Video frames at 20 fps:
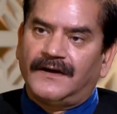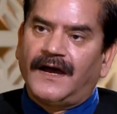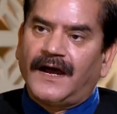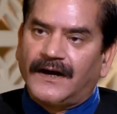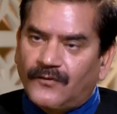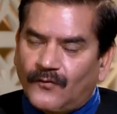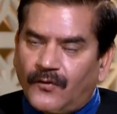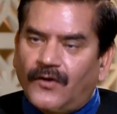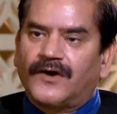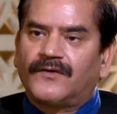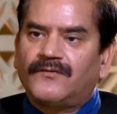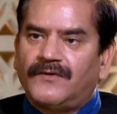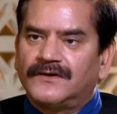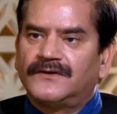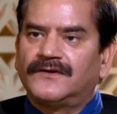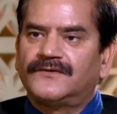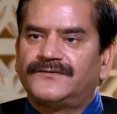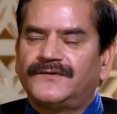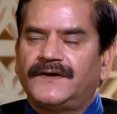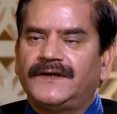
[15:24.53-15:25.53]
and quad was
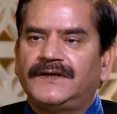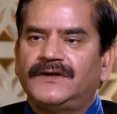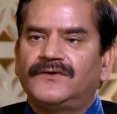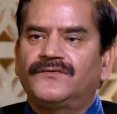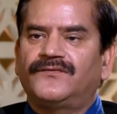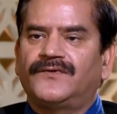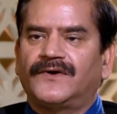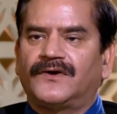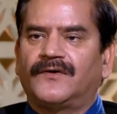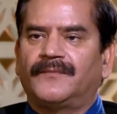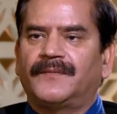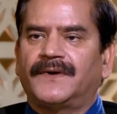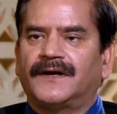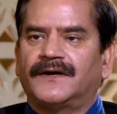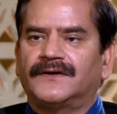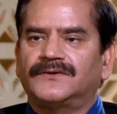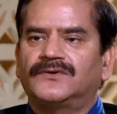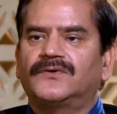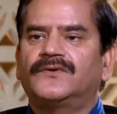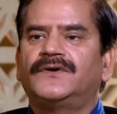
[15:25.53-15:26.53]
also a new
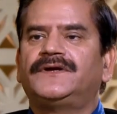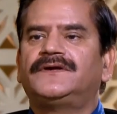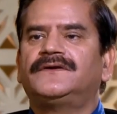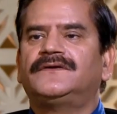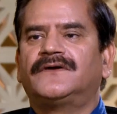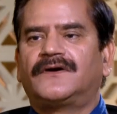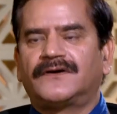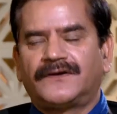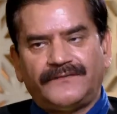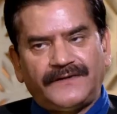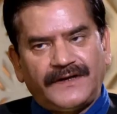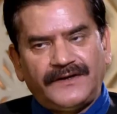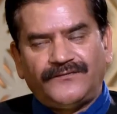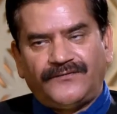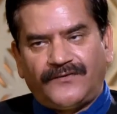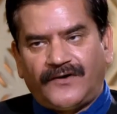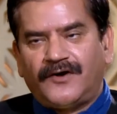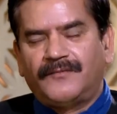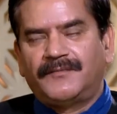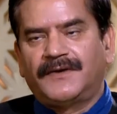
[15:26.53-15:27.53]
phenomena, though it is not a very
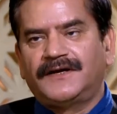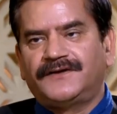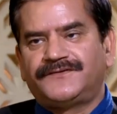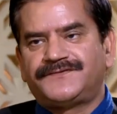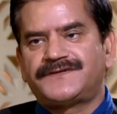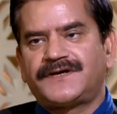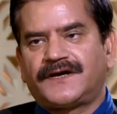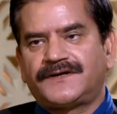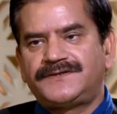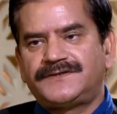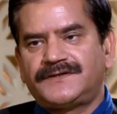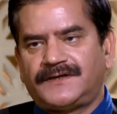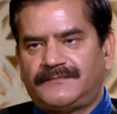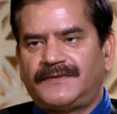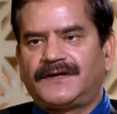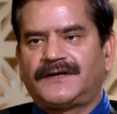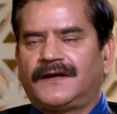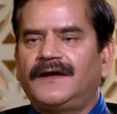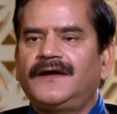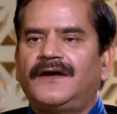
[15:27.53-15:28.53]
formal structure,
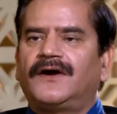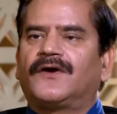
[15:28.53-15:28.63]
but